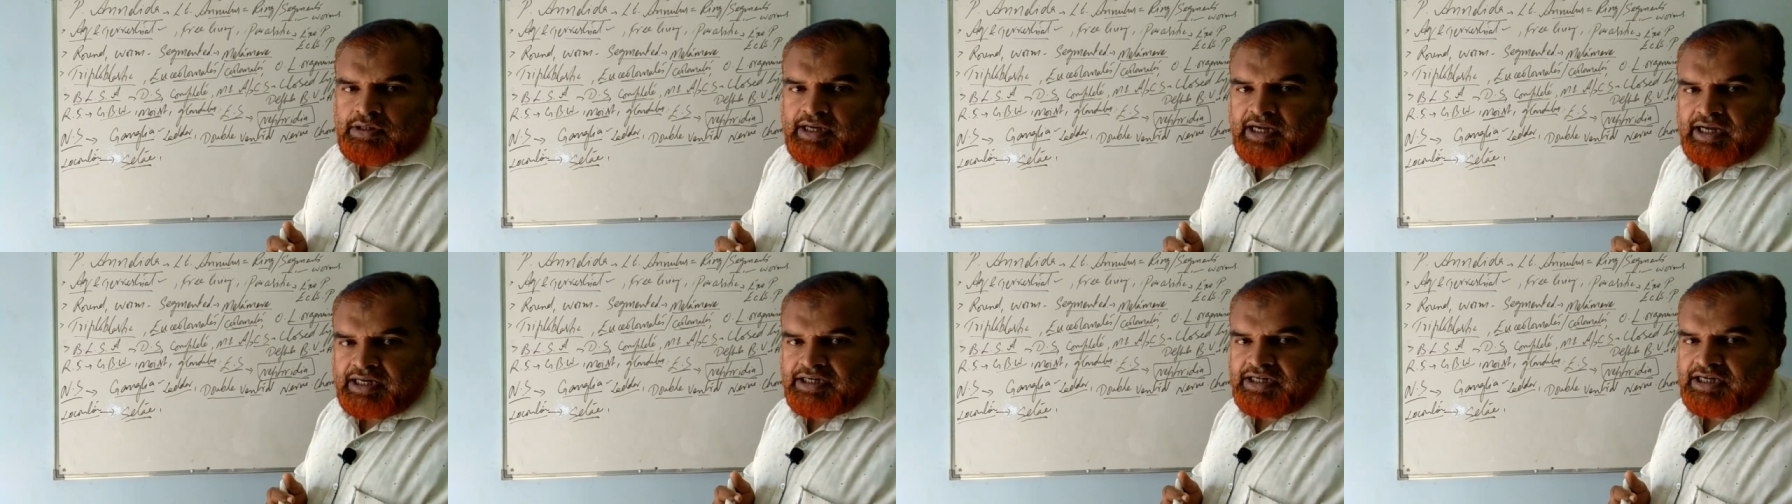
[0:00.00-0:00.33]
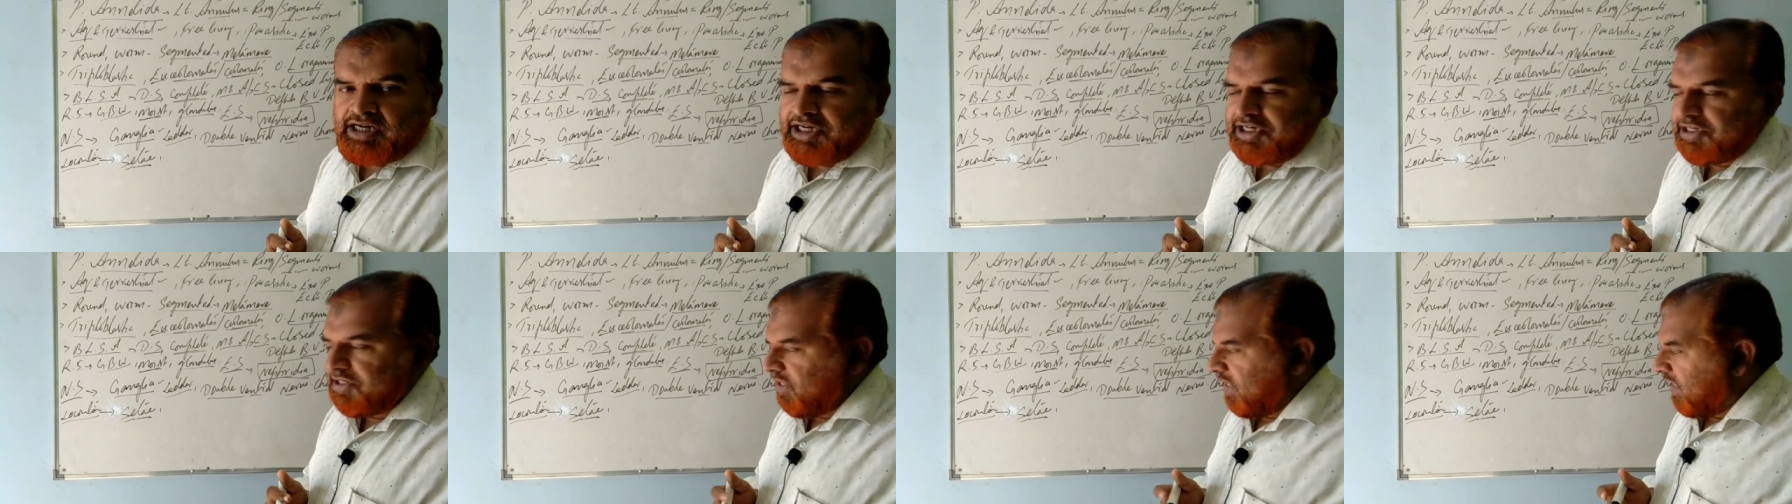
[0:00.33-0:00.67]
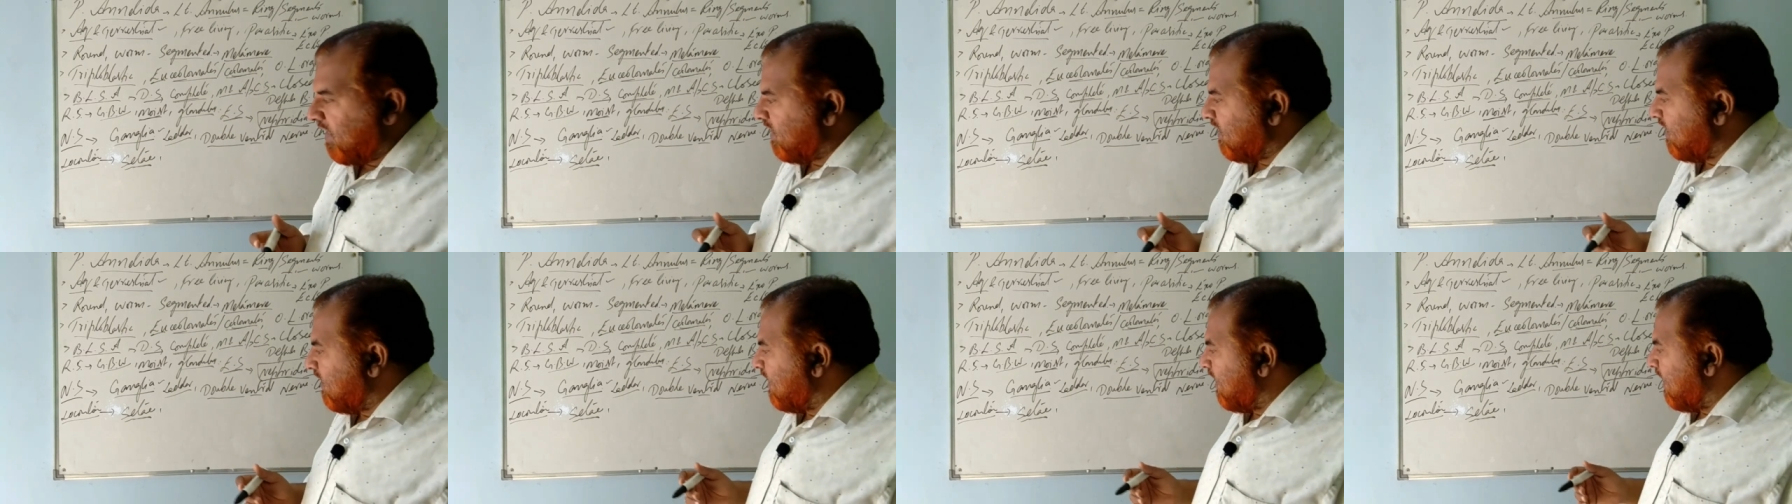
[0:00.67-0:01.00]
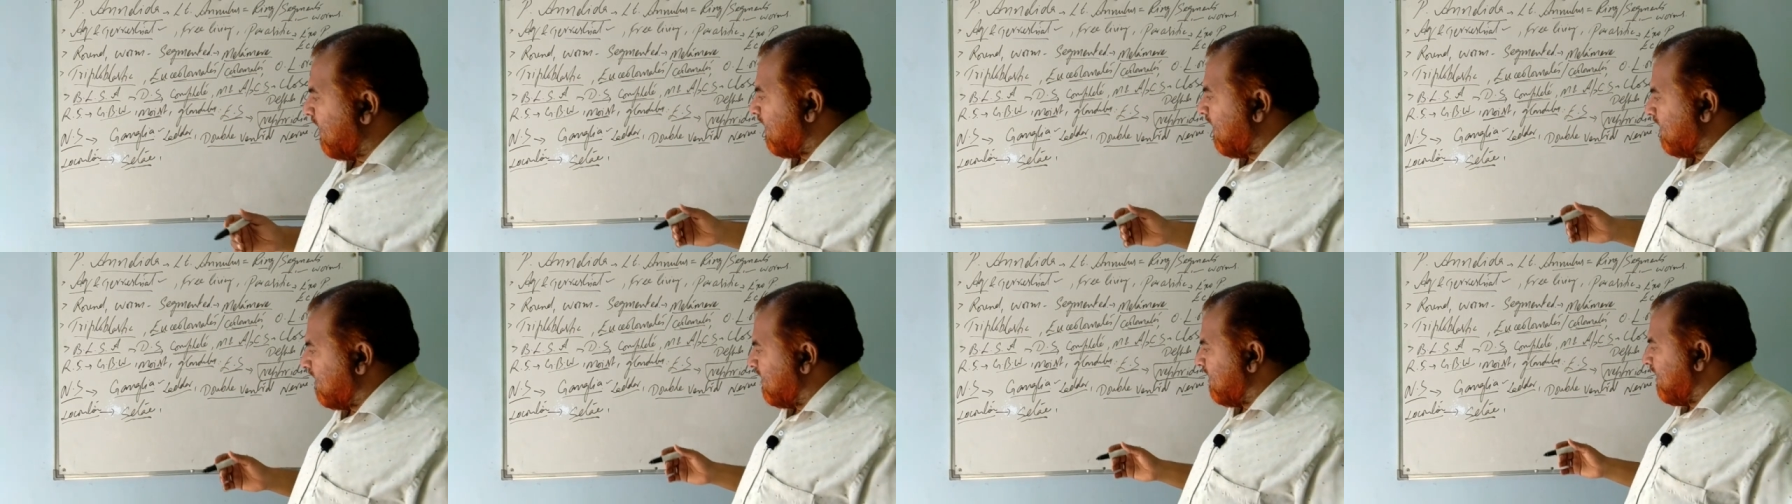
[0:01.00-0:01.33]

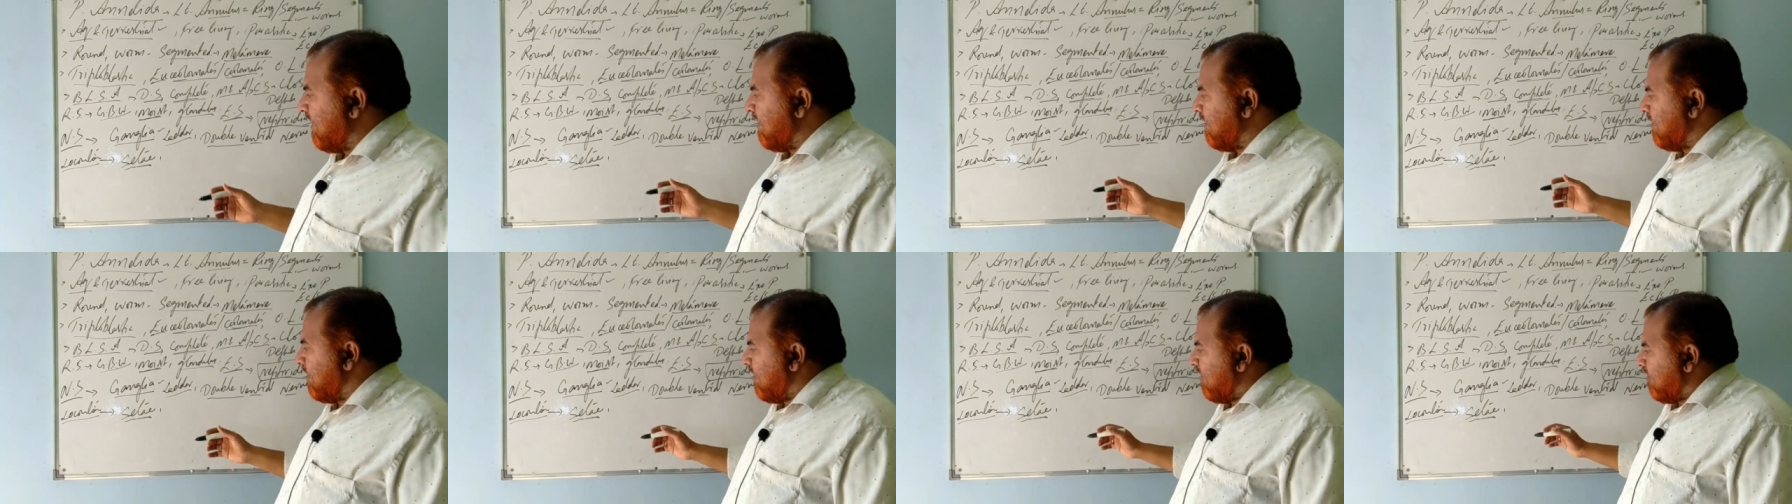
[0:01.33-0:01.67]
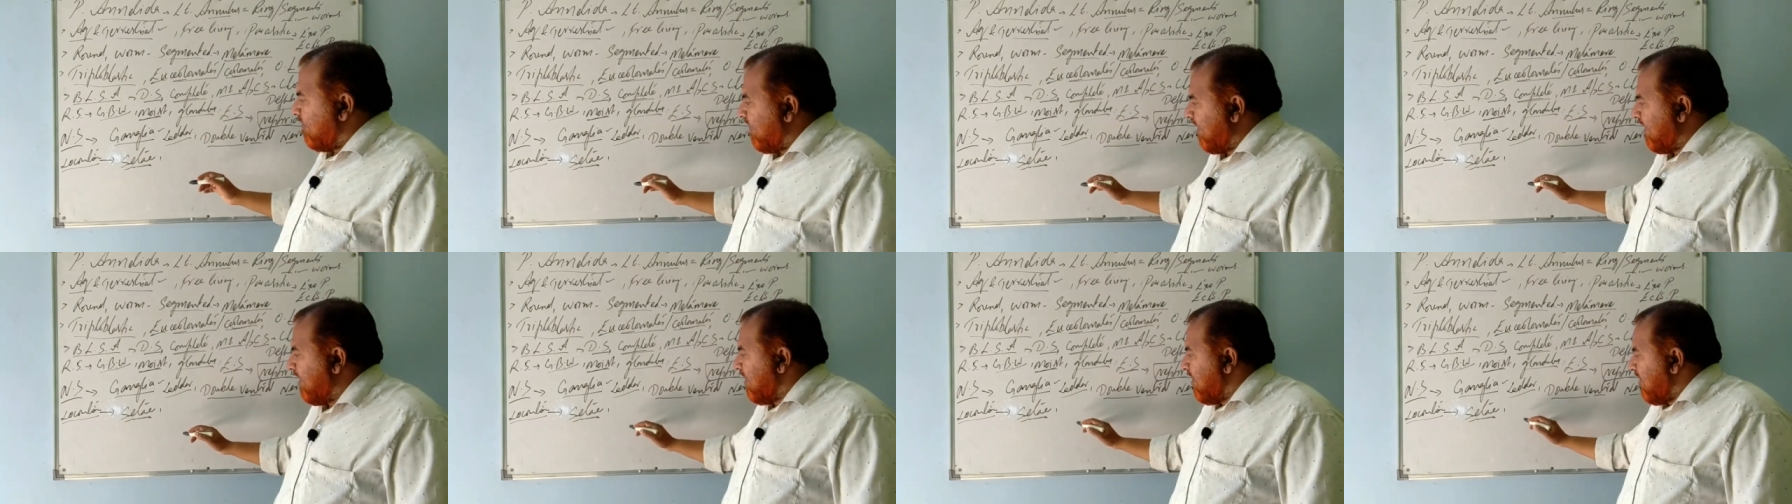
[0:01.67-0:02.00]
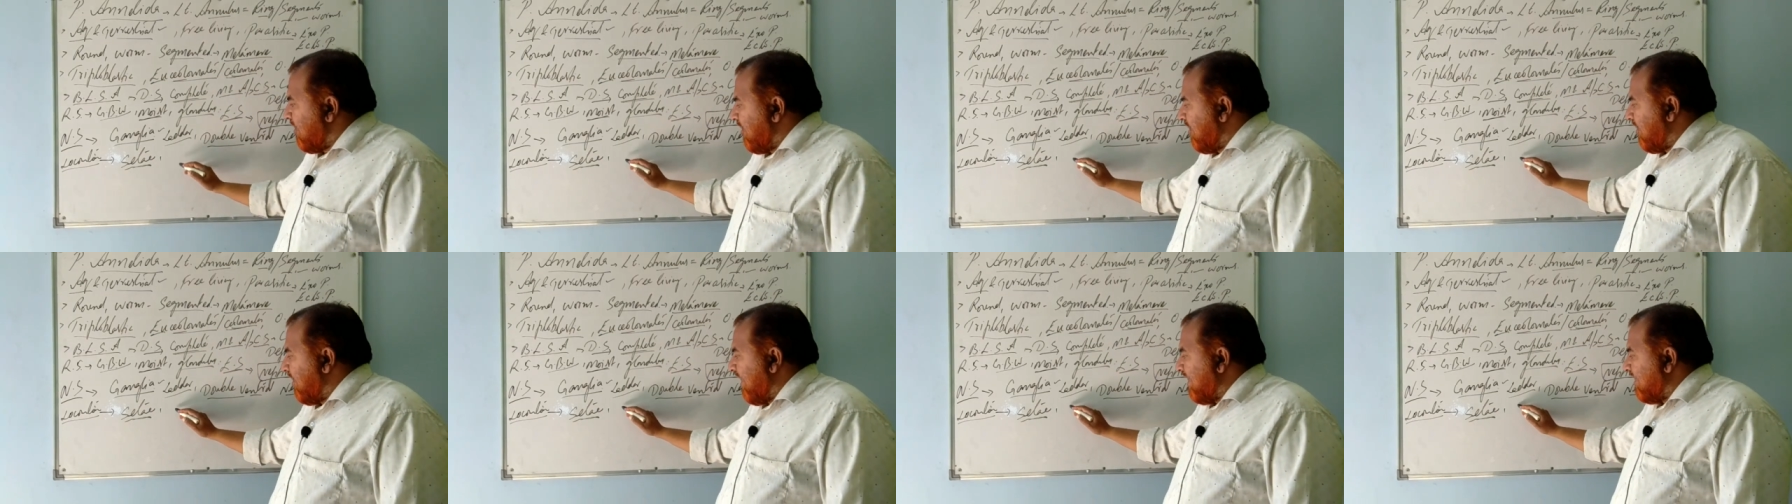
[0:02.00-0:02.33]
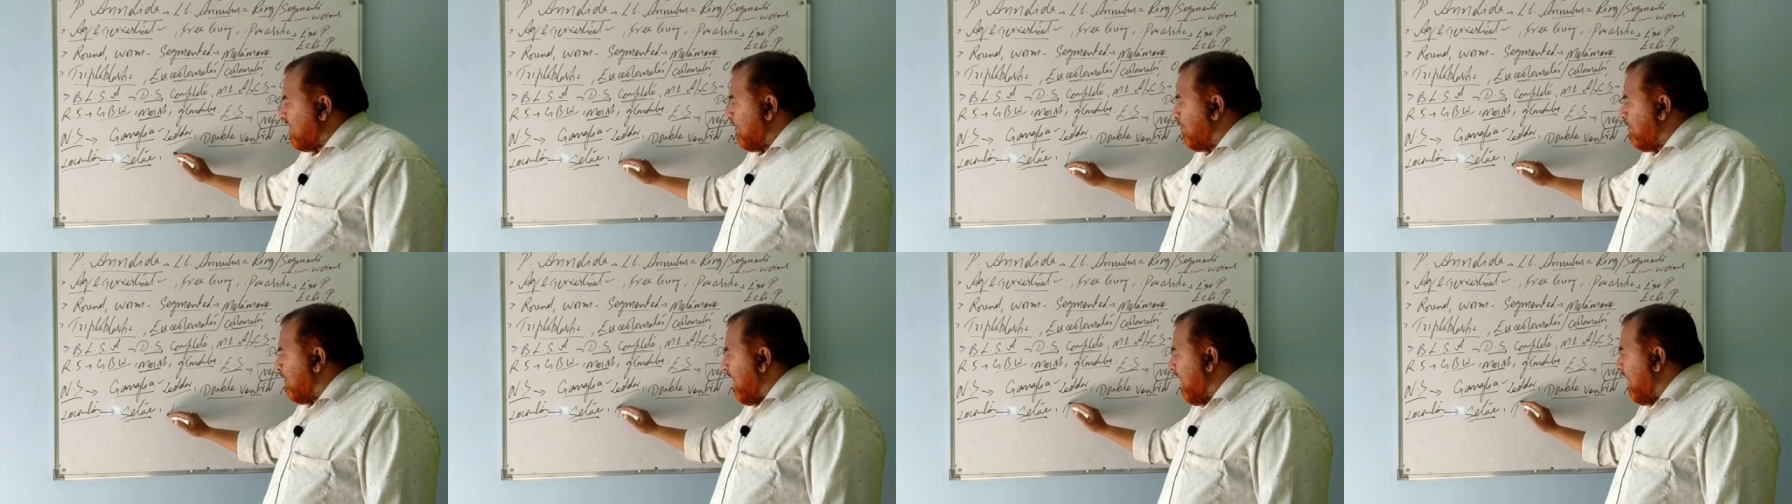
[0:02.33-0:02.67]
annelida, right? It has
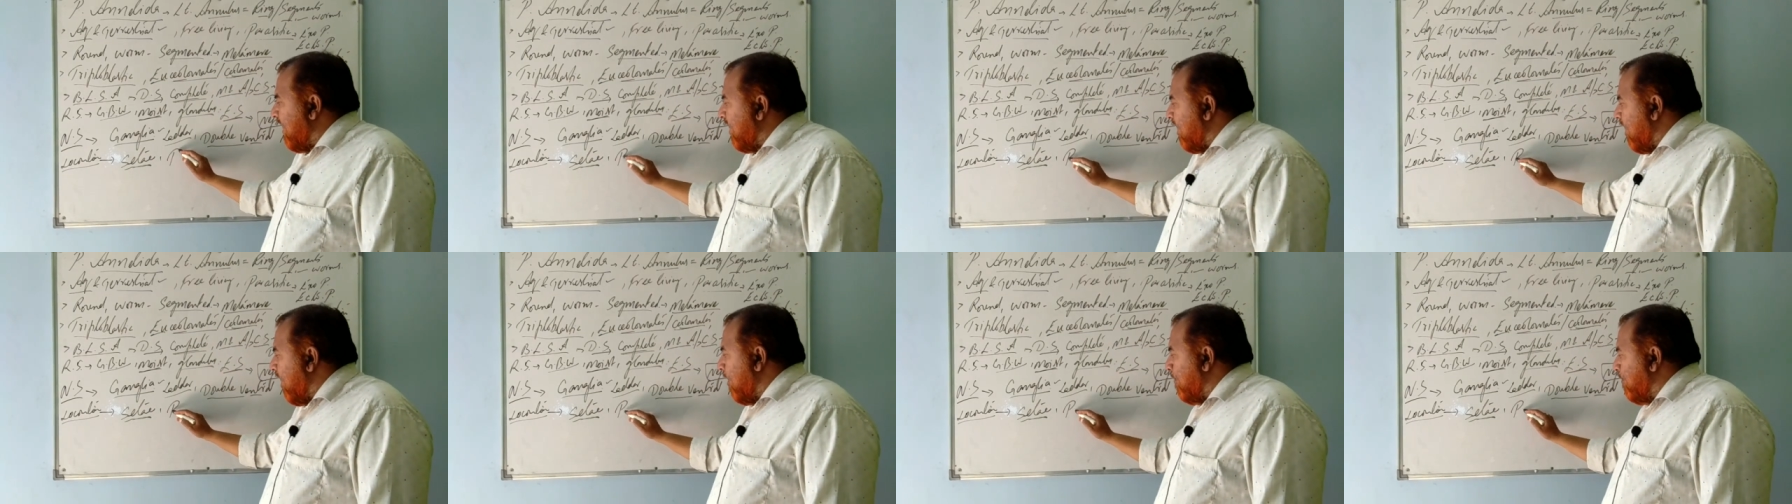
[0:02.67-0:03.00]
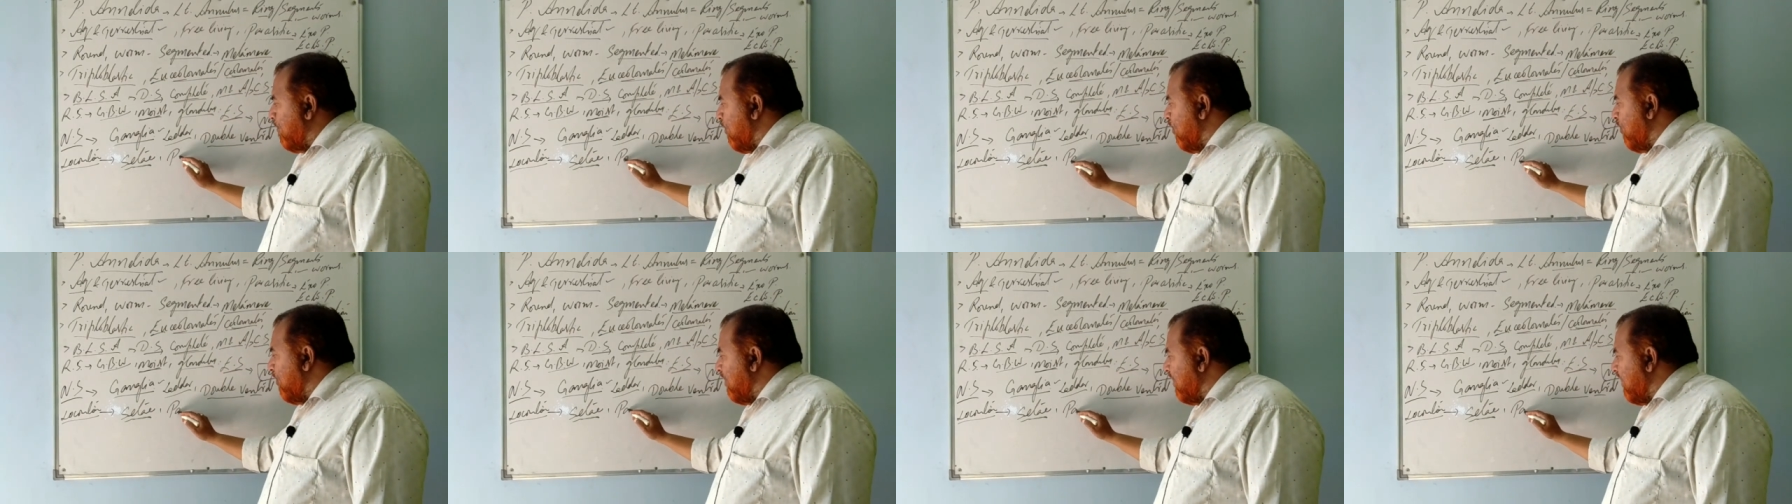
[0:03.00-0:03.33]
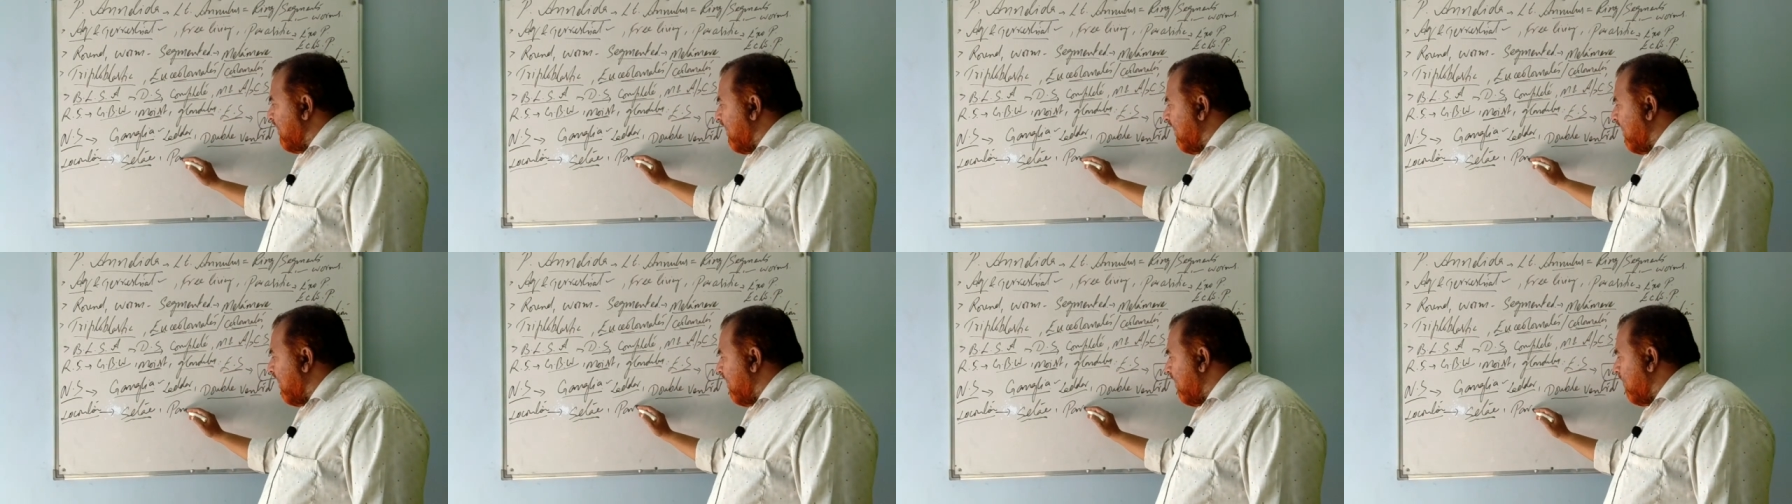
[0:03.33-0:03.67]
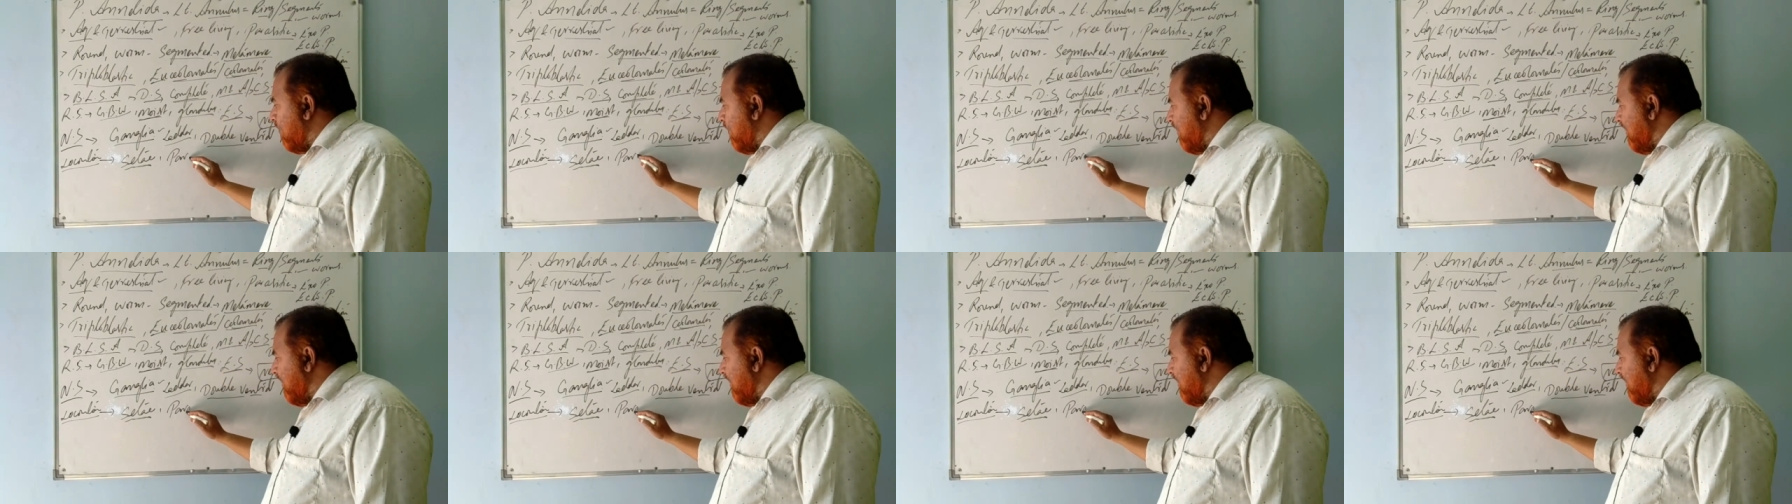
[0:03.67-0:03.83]
parapodia.